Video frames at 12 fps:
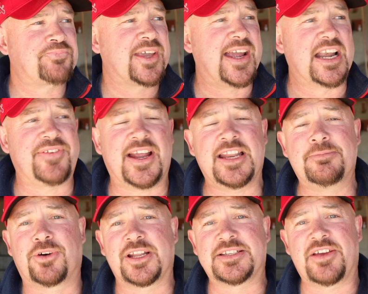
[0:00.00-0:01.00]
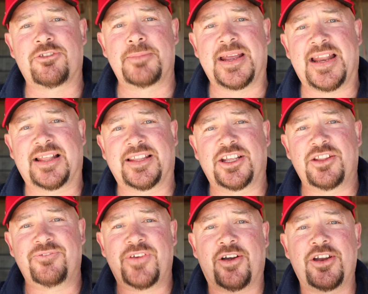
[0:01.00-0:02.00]
And if anybody's ever been out there,
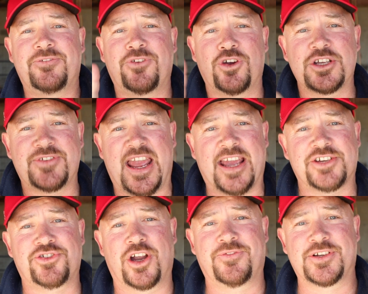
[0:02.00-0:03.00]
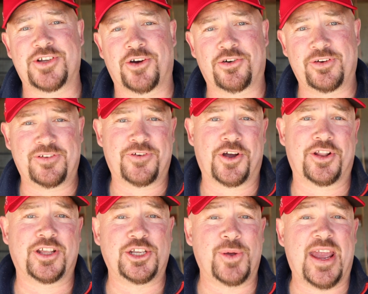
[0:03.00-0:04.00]
the very first astrophotography photo
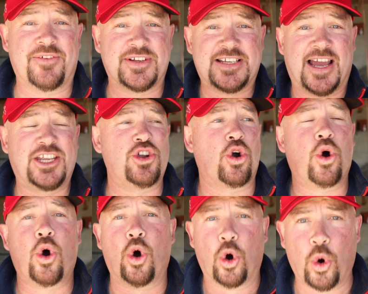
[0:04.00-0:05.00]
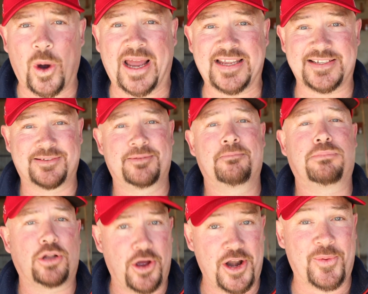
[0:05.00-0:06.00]
that you ever take, you're always
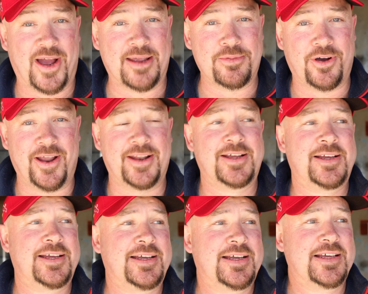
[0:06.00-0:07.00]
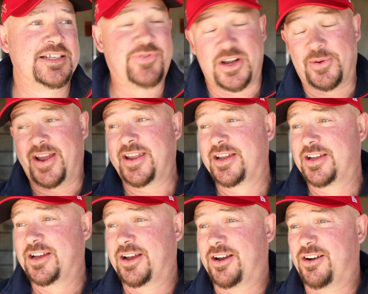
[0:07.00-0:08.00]
blown away by it. So anyway,
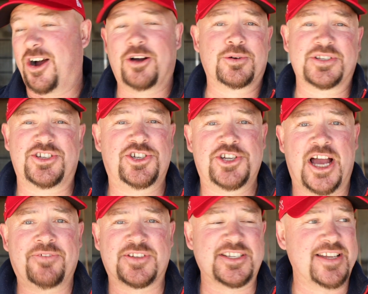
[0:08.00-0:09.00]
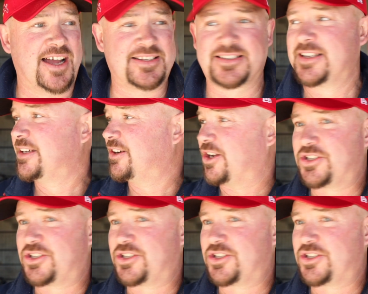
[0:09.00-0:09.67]
I was chuffed as nuts. I